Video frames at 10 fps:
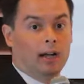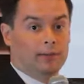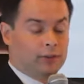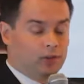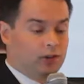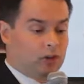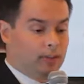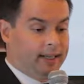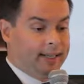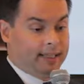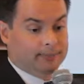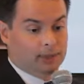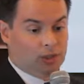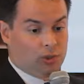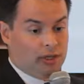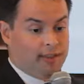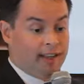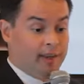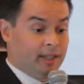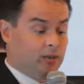for surgical planning because you want to
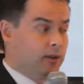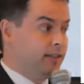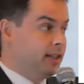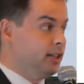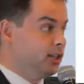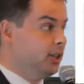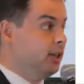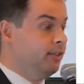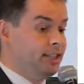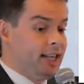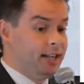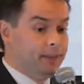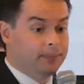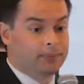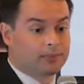evaluate sort of the condition of the tendon.